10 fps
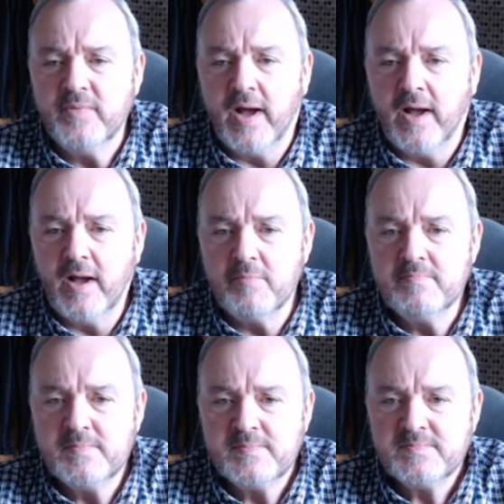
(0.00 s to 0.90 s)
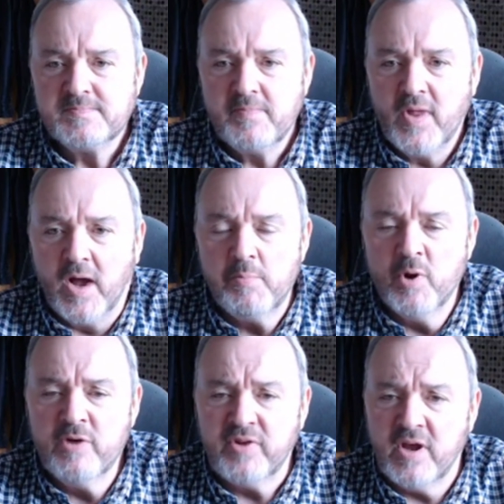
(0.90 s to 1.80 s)
I
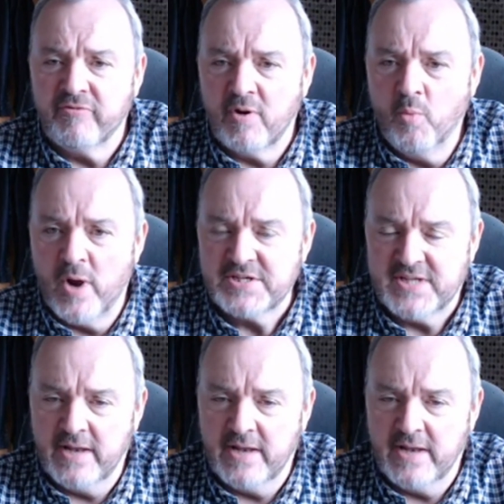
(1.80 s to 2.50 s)
moved here from West